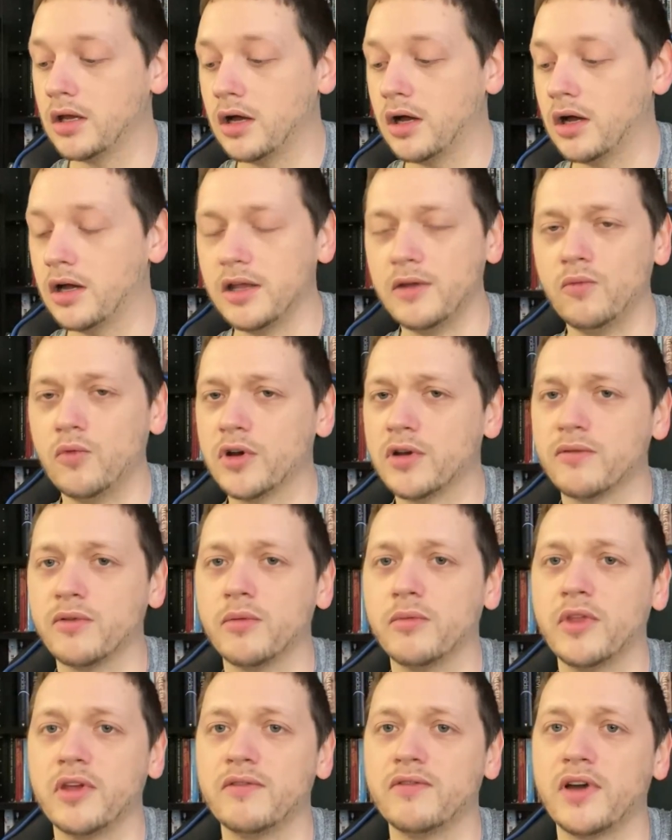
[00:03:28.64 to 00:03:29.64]
in one of them,
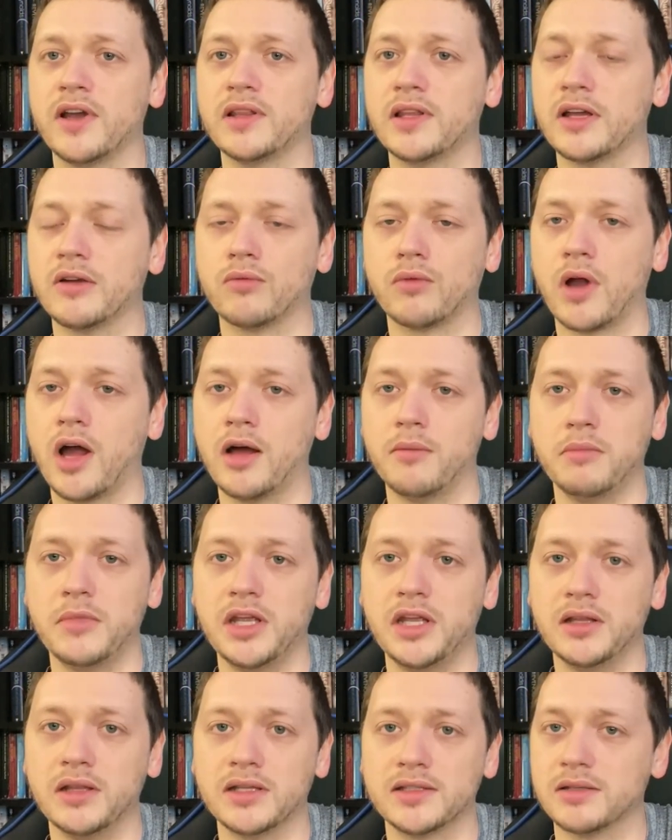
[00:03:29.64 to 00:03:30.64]
they find like raw
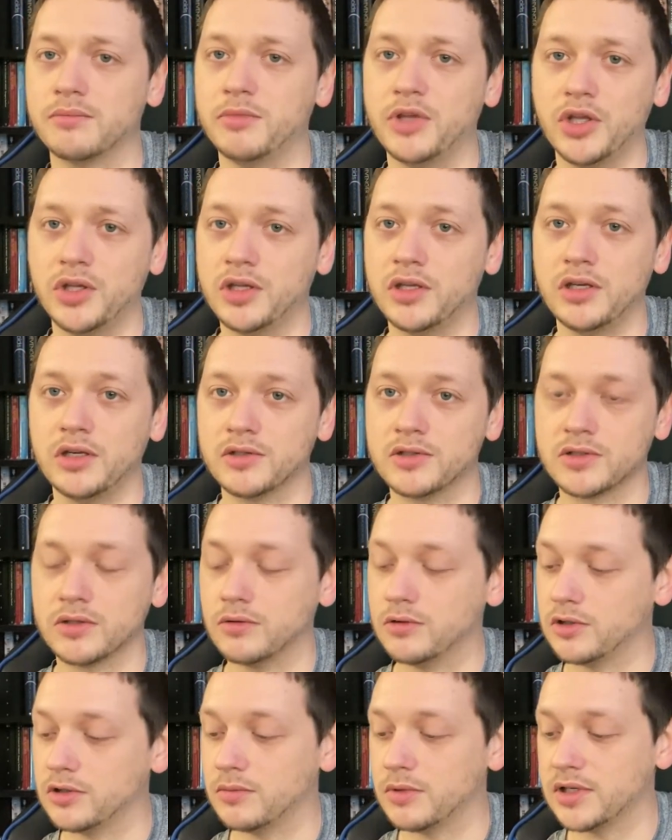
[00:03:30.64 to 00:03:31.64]
meat that's 1 billion years
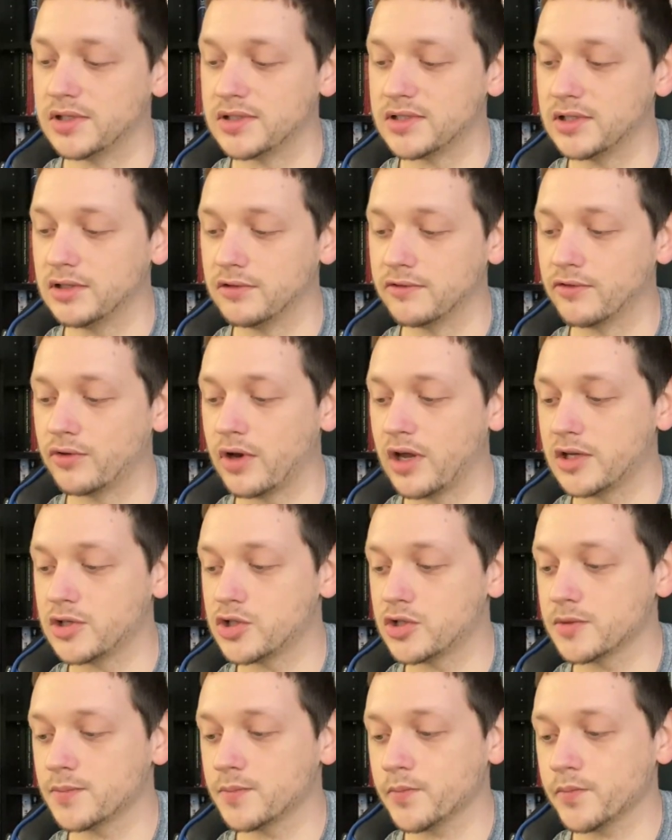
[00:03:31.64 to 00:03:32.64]
old, but it's still
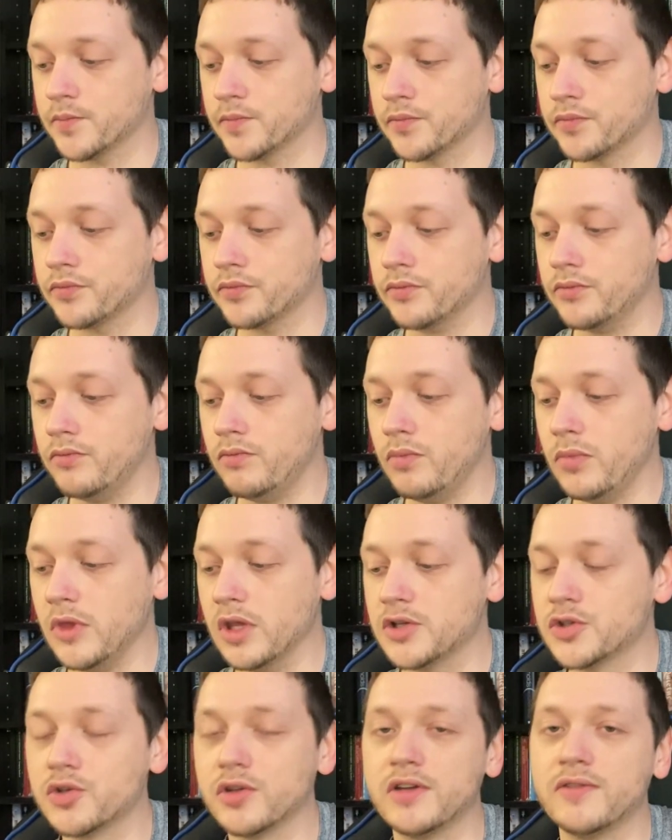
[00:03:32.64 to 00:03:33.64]
fresh.
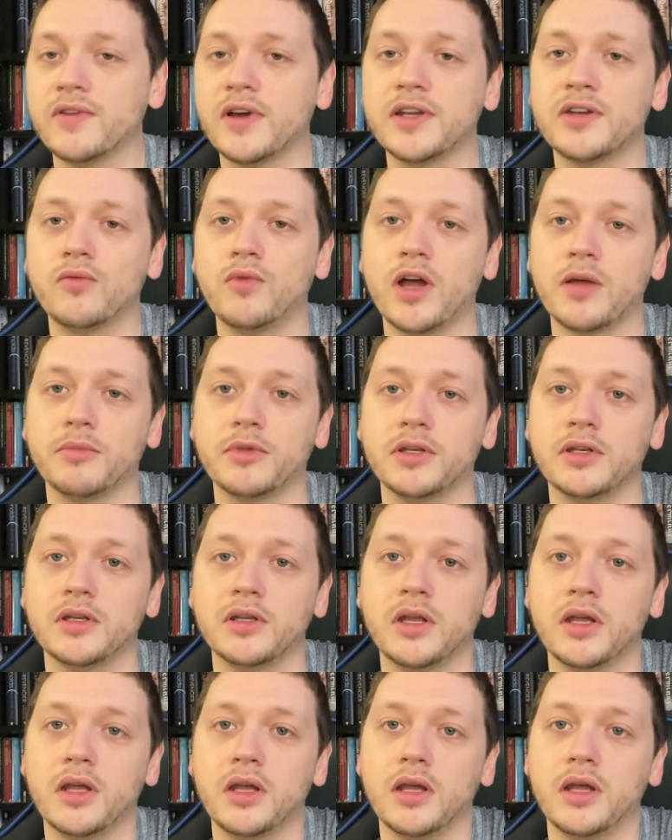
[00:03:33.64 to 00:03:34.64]
So they find a weapon,
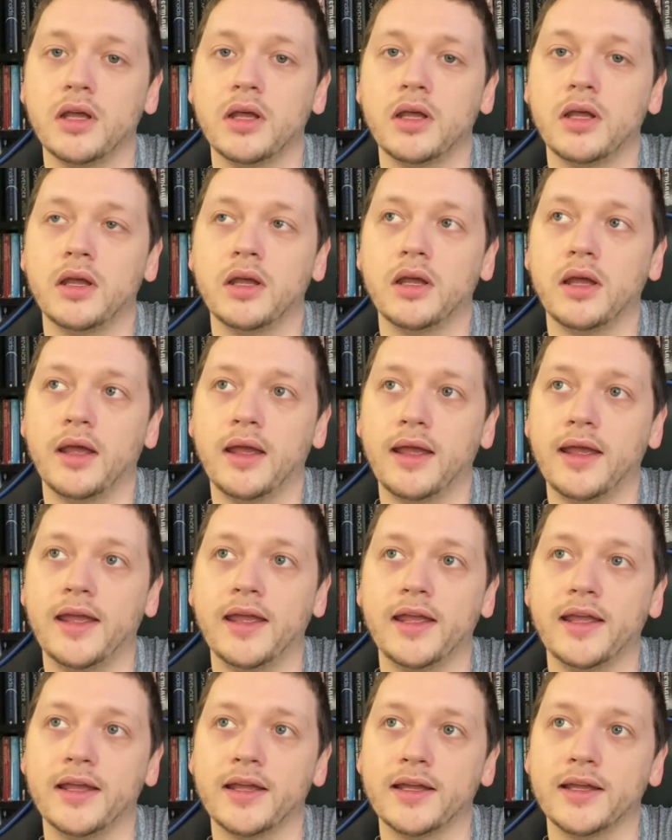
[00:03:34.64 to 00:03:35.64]

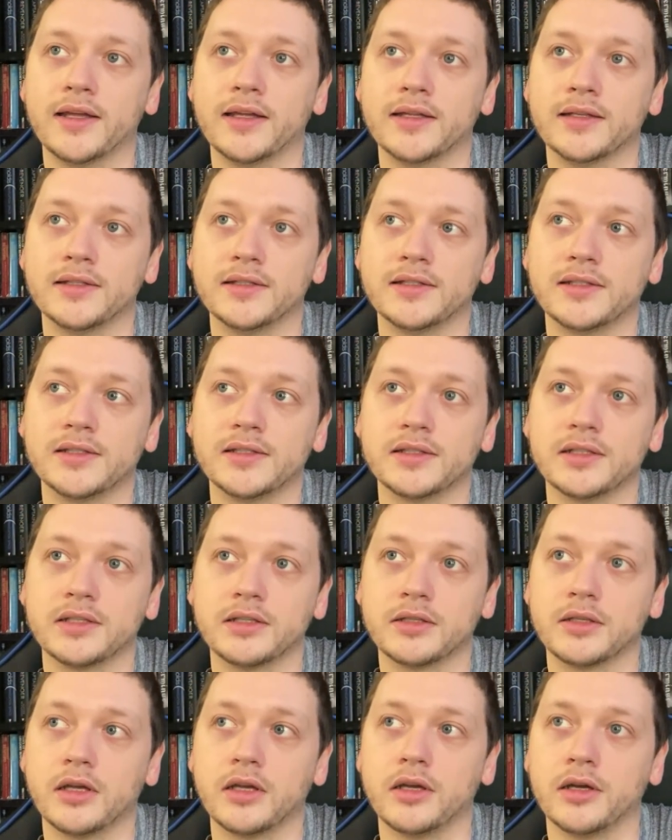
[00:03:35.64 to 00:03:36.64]
and
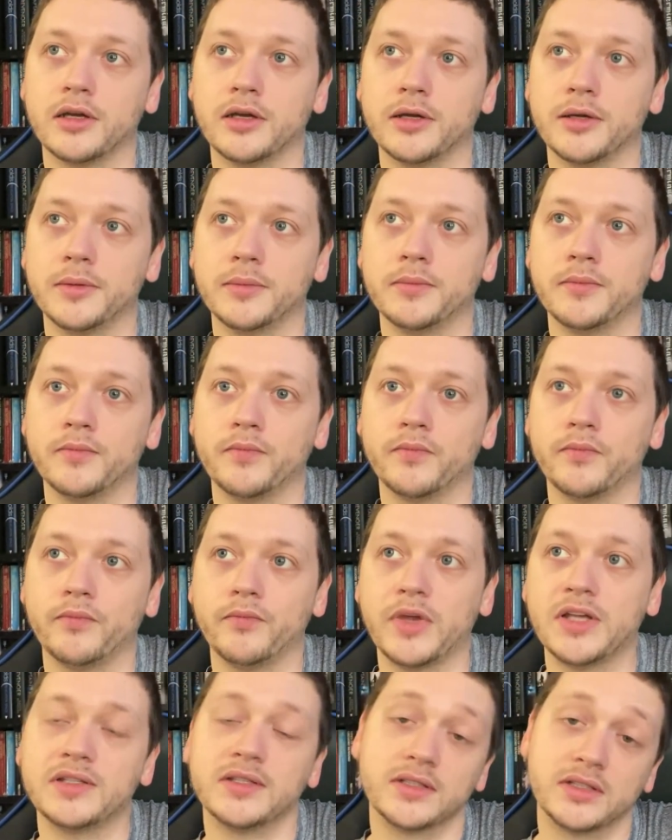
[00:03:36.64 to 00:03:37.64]

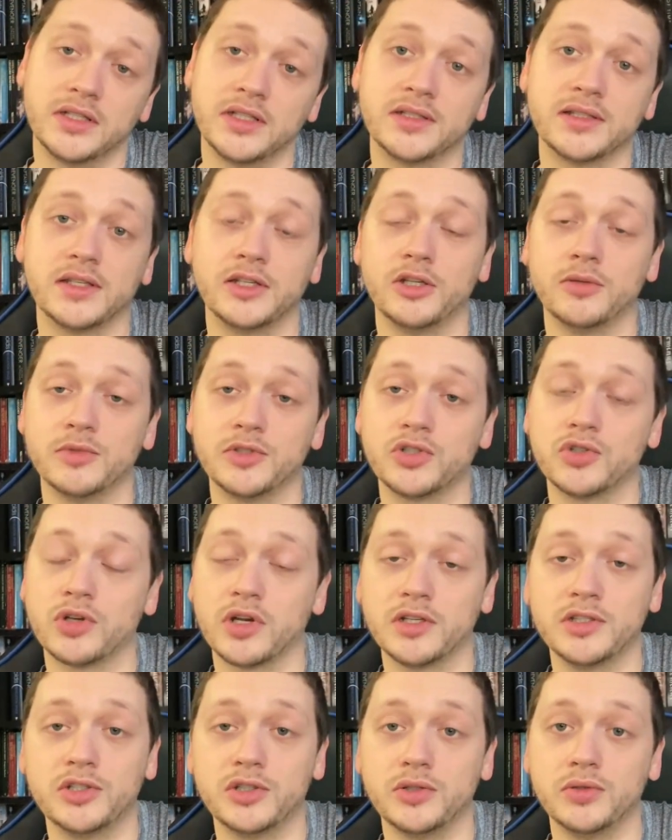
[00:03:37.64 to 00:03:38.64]
basically it's the humans
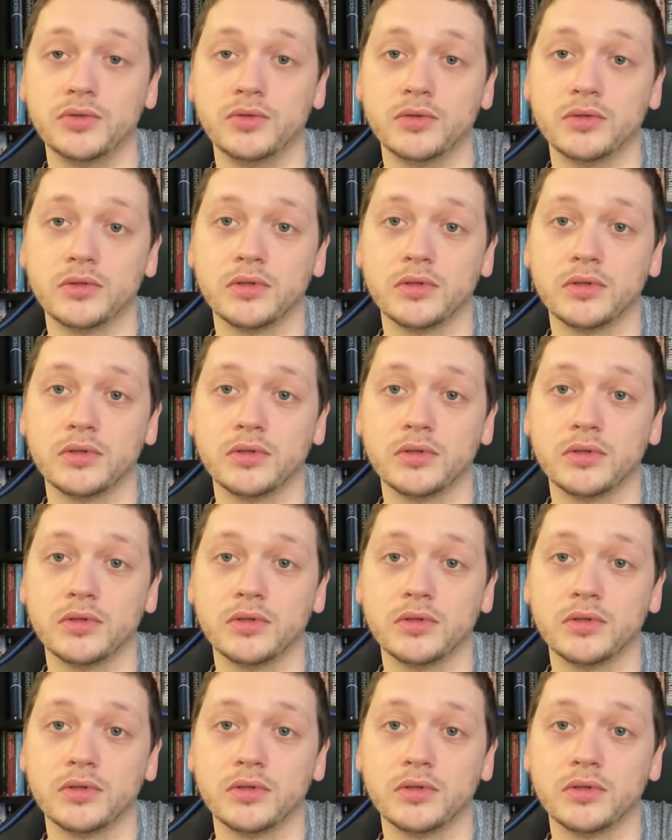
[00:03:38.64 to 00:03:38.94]
trying to